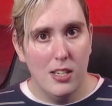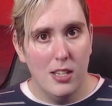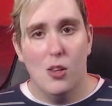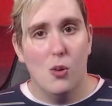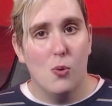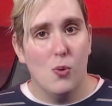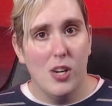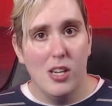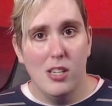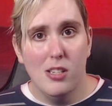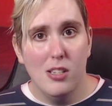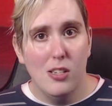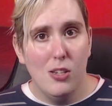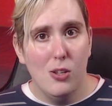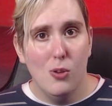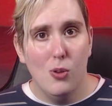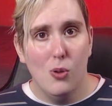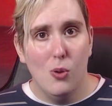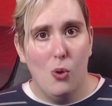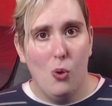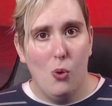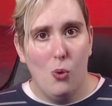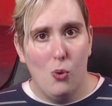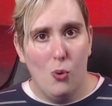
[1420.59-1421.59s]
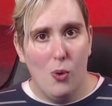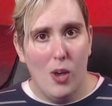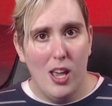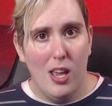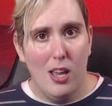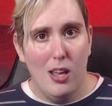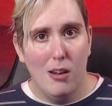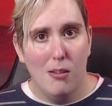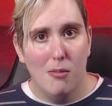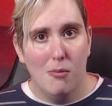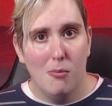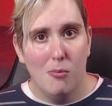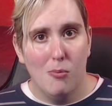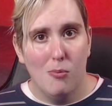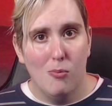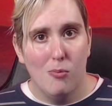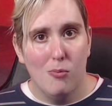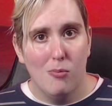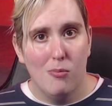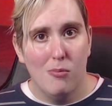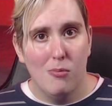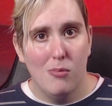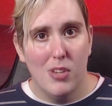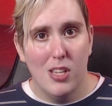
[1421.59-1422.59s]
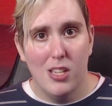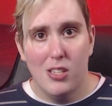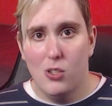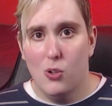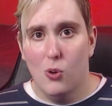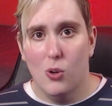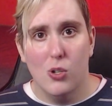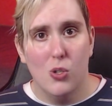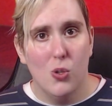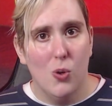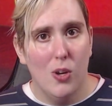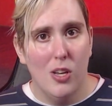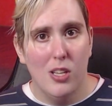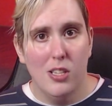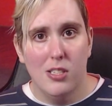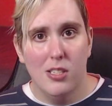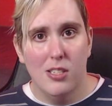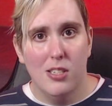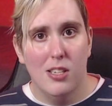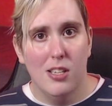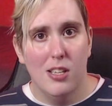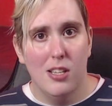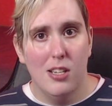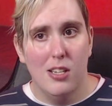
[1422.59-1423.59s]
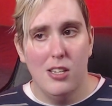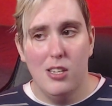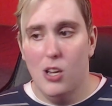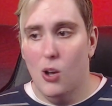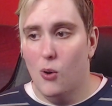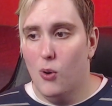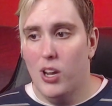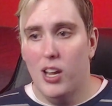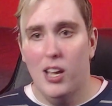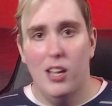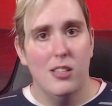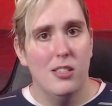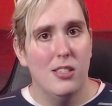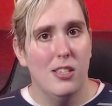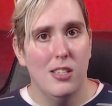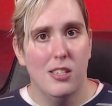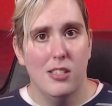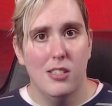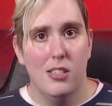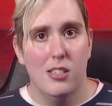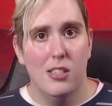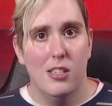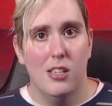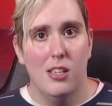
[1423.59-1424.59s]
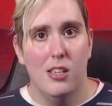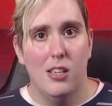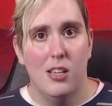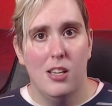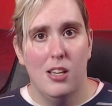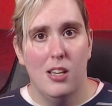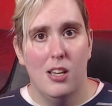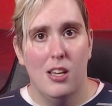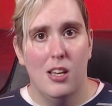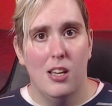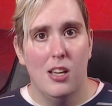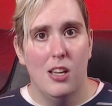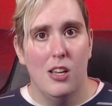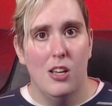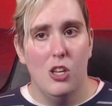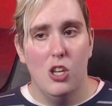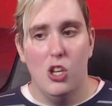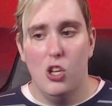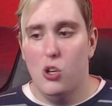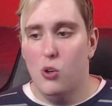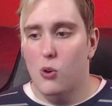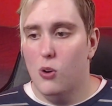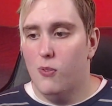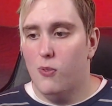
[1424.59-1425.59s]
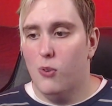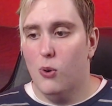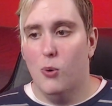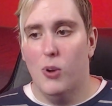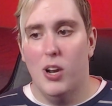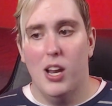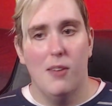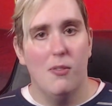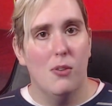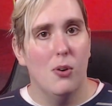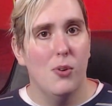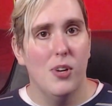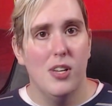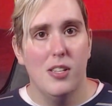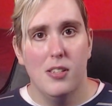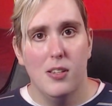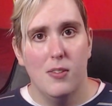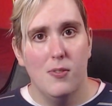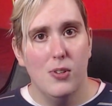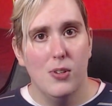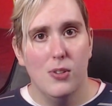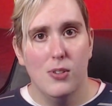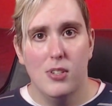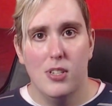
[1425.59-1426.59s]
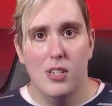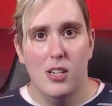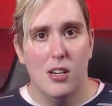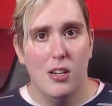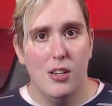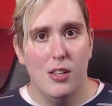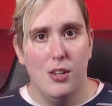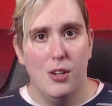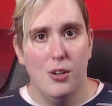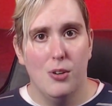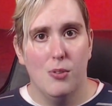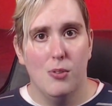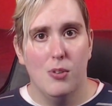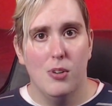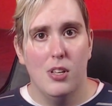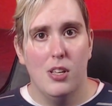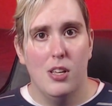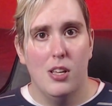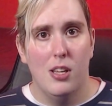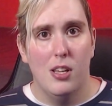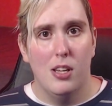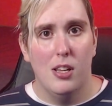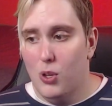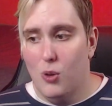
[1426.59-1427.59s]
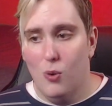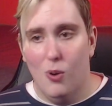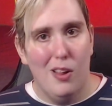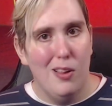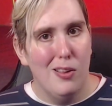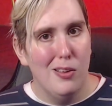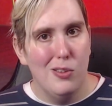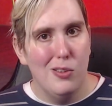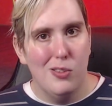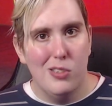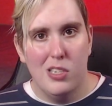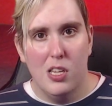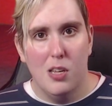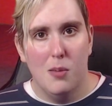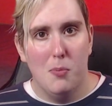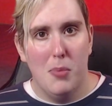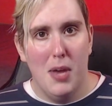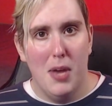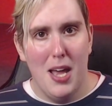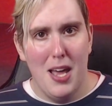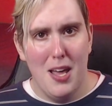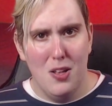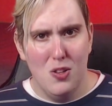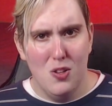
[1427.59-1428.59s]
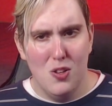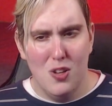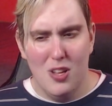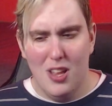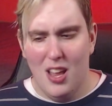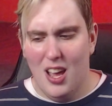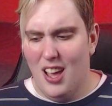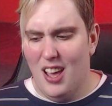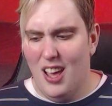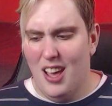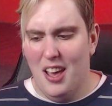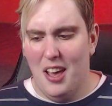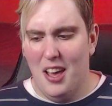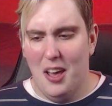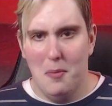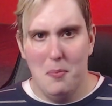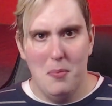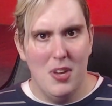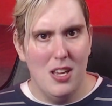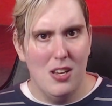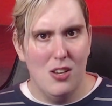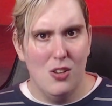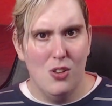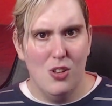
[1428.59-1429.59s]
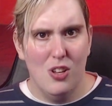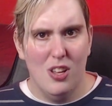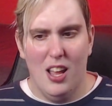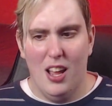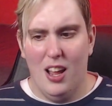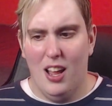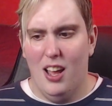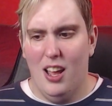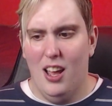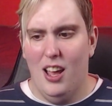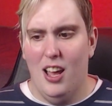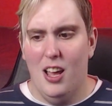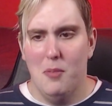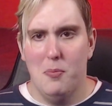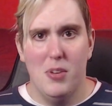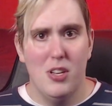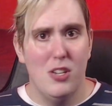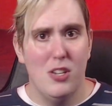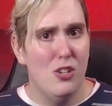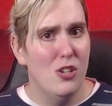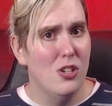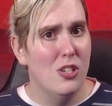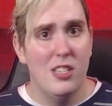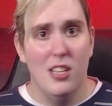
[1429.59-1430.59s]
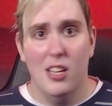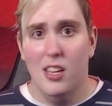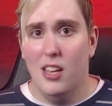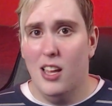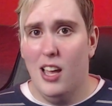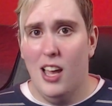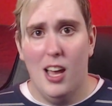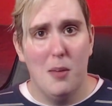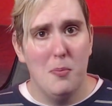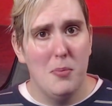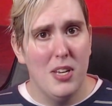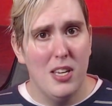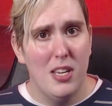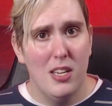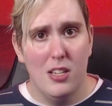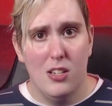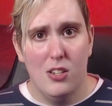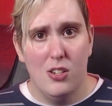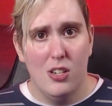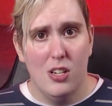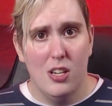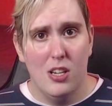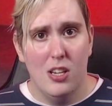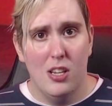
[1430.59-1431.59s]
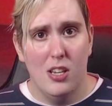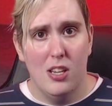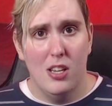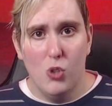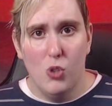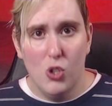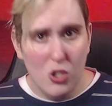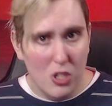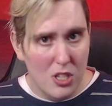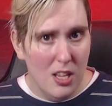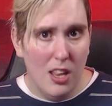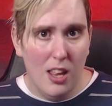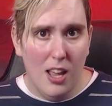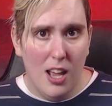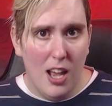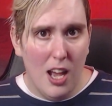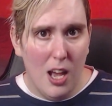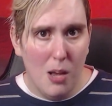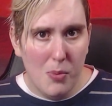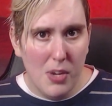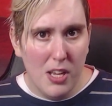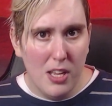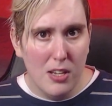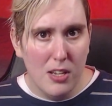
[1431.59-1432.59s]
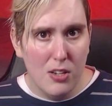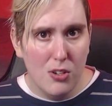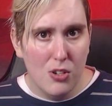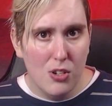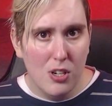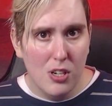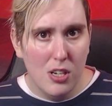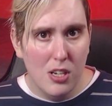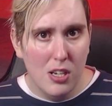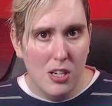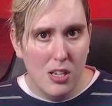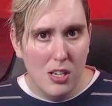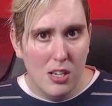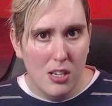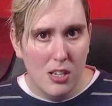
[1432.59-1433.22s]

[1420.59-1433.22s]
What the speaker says: And the reason you lose weight is your choice, no one else's. You do it for whatever reason feels dear to you. But you want to lose 10 pounds, look like a hot bitch, look like a hot bitch. You're still a hot bitch. You're still a hot bitch.